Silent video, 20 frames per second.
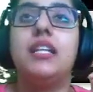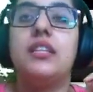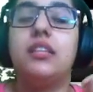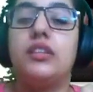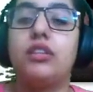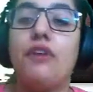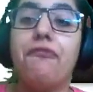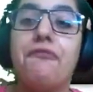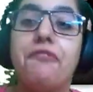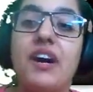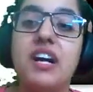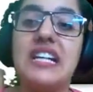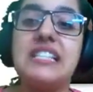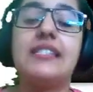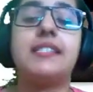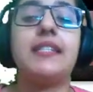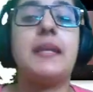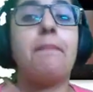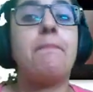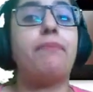The
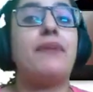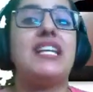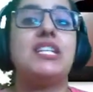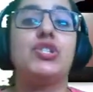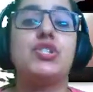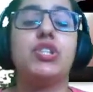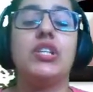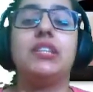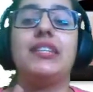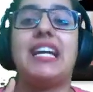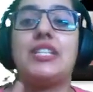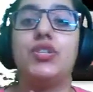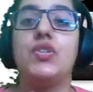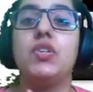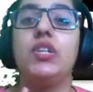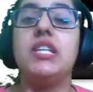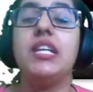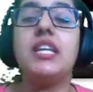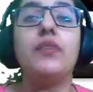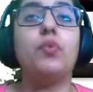first impression that you
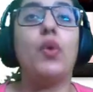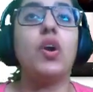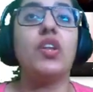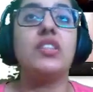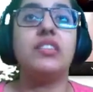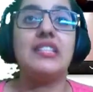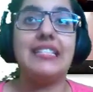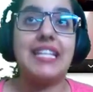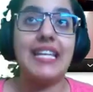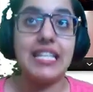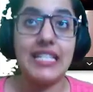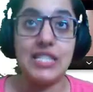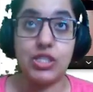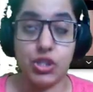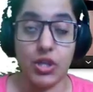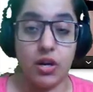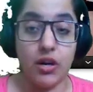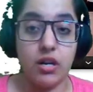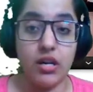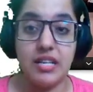leave on the
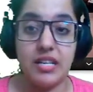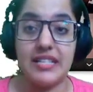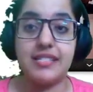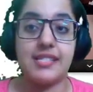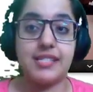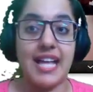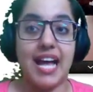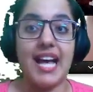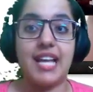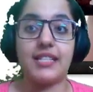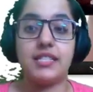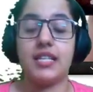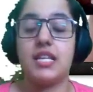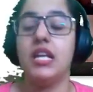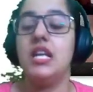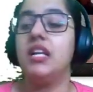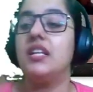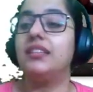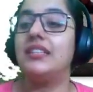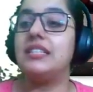teacher is that
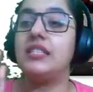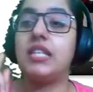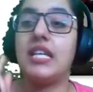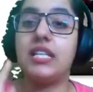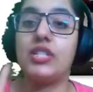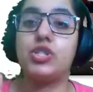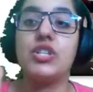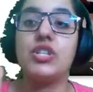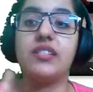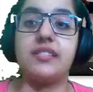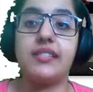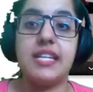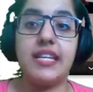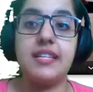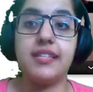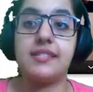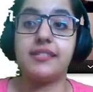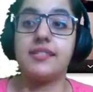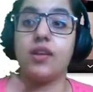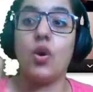the teacher
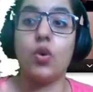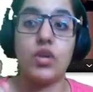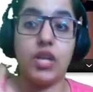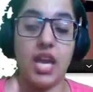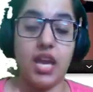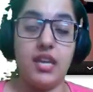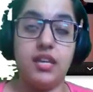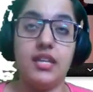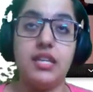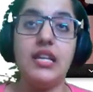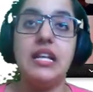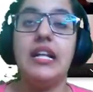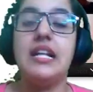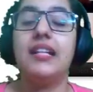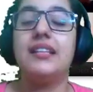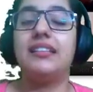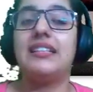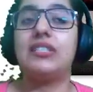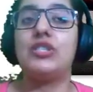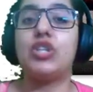sees, okay,
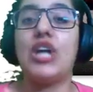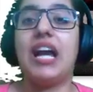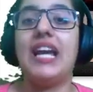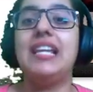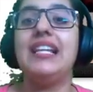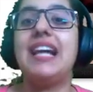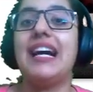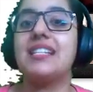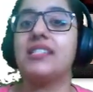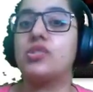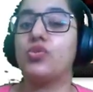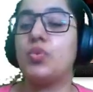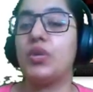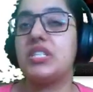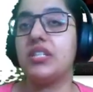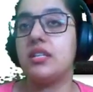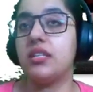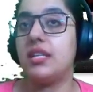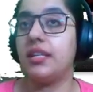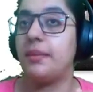the child has
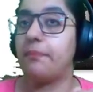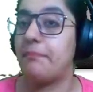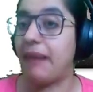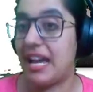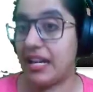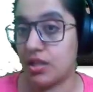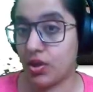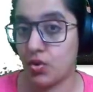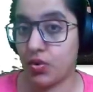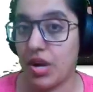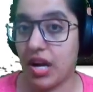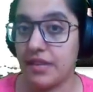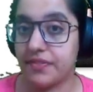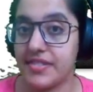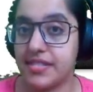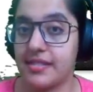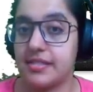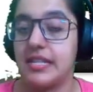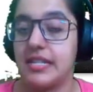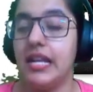written in
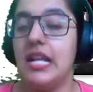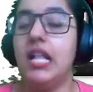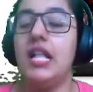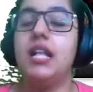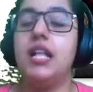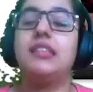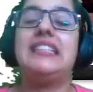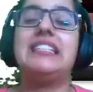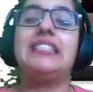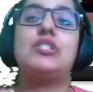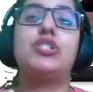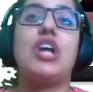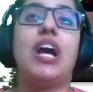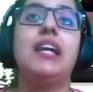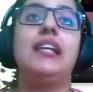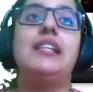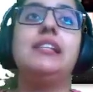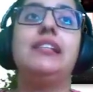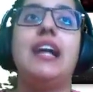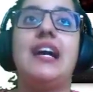paragraphs, the
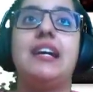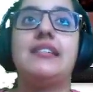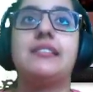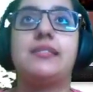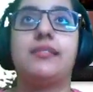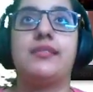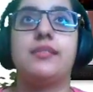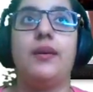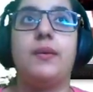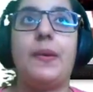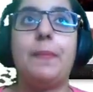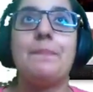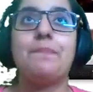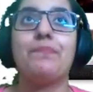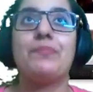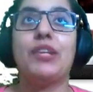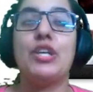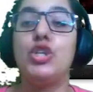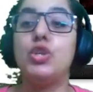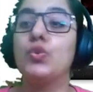child has
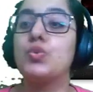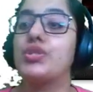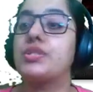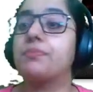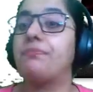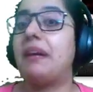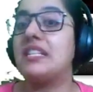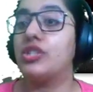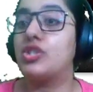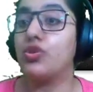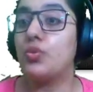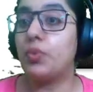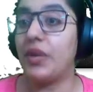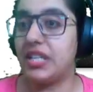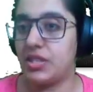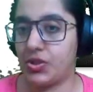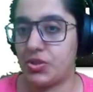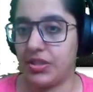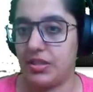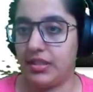used
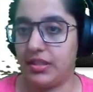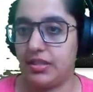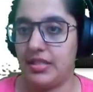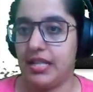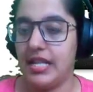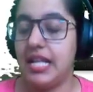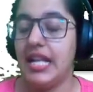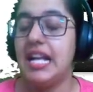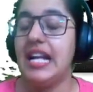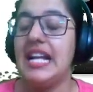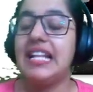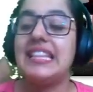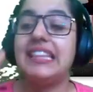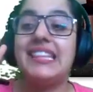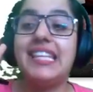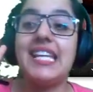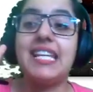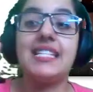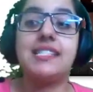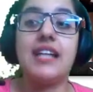punctuation.
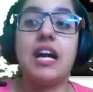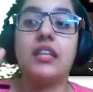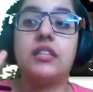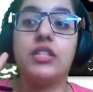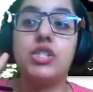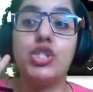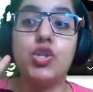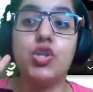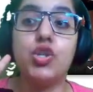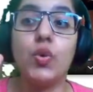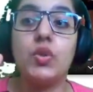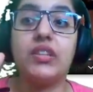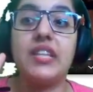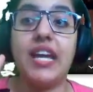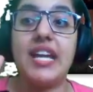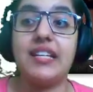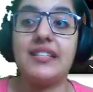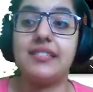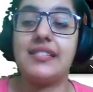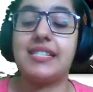These are the two
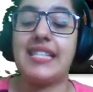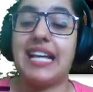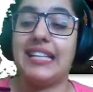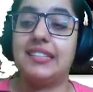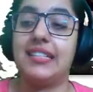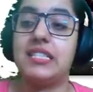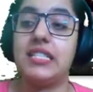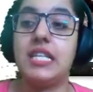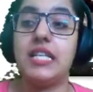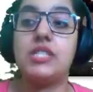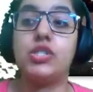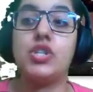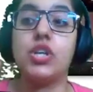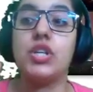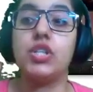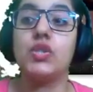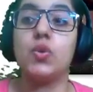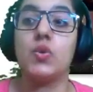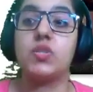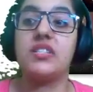things that the teacher
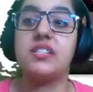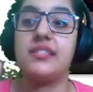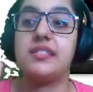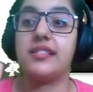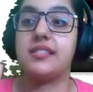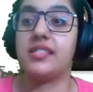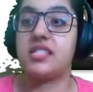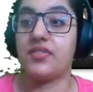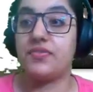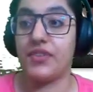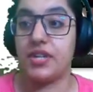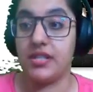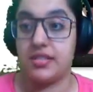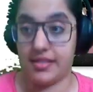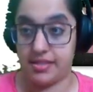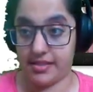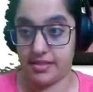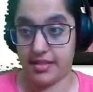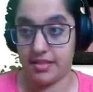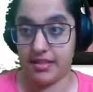notices
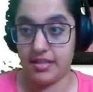first.